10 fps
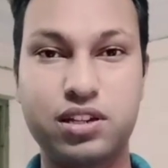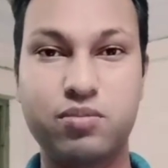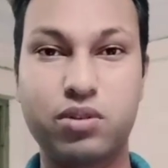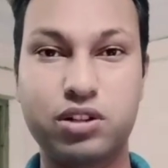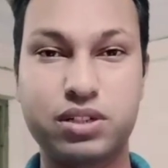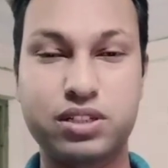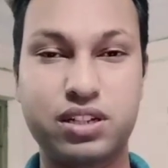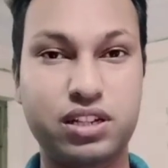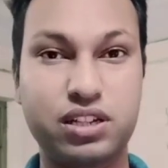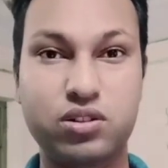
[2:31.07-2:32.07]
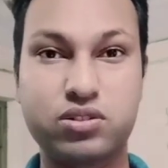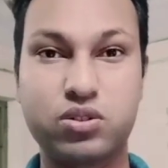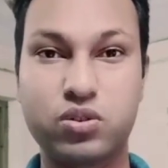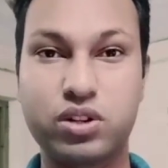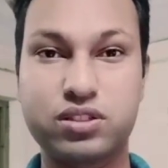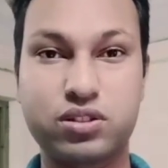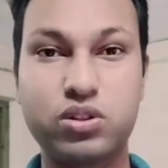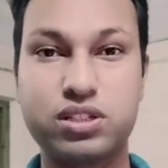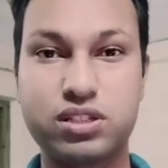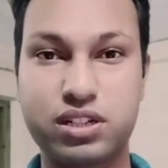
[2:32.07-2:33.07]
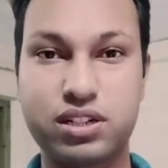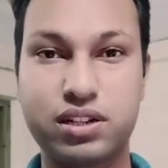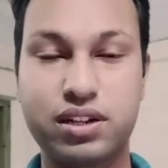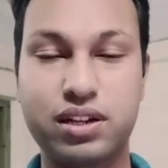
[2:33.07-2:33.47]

polymyxin E, also known as colistin,